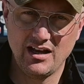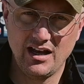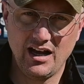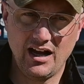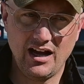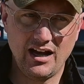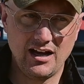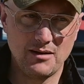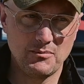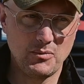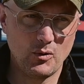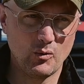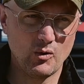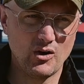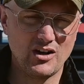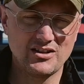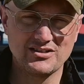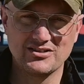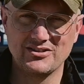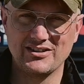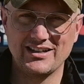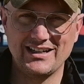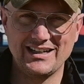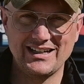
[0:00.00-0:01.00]
But we're
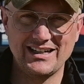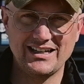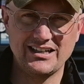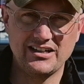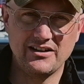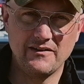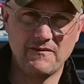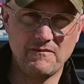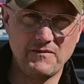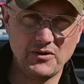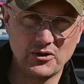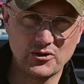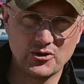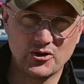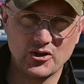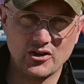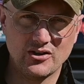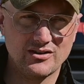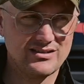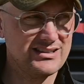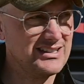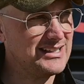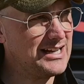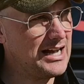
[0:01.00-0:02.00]
also going to get into
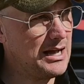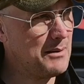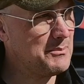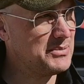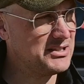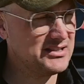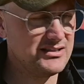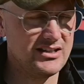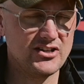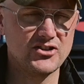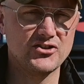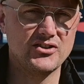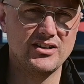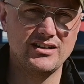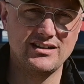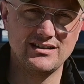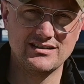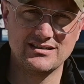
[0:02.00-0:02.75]
filters and composition